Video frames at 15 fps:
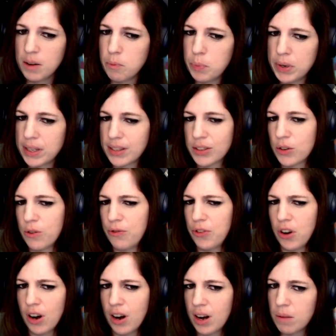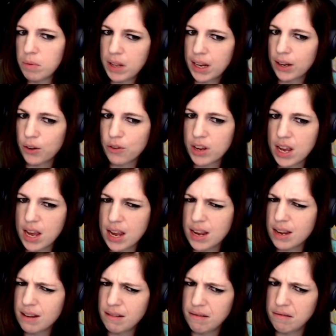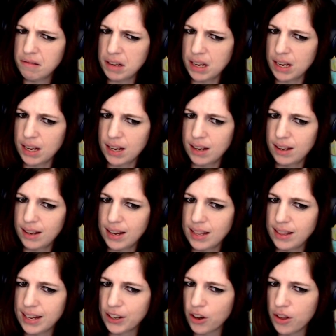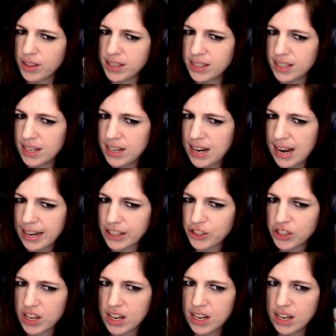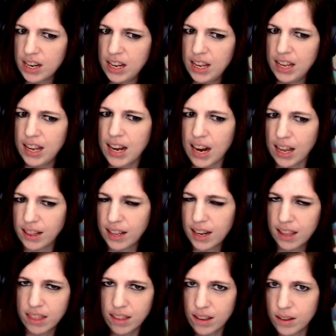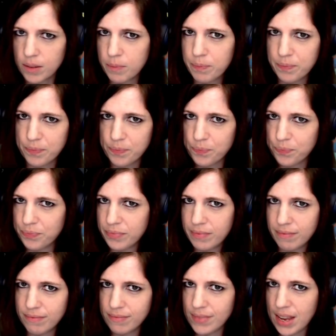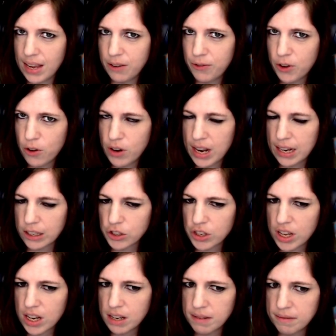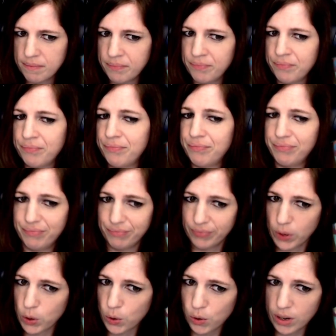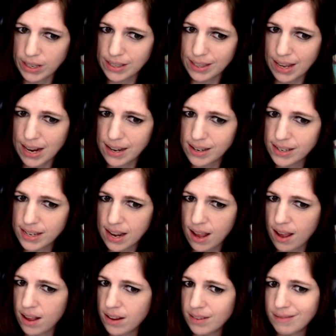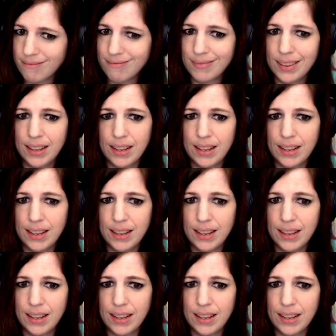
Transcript: but so far I'm like, okay. I like all the Sid action. I like the headphone action. Corey's laying it down.